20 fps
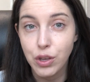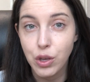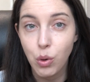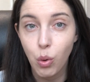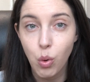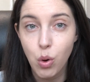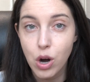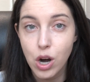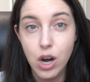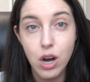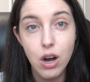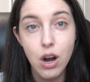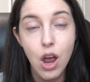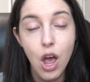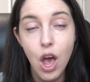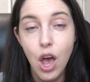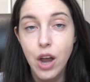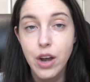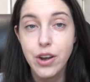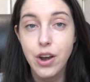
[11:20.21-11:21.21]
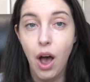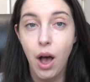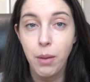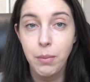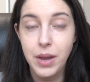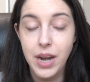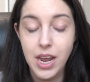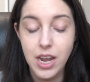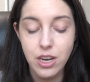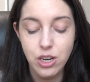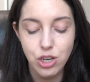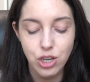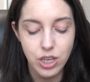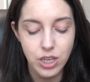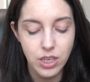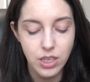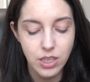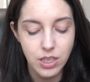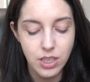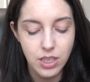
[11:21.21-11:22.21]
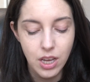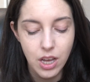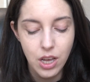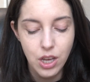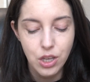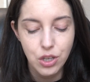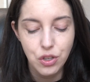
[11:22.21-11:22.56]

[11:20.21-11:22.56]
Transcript: your nominations.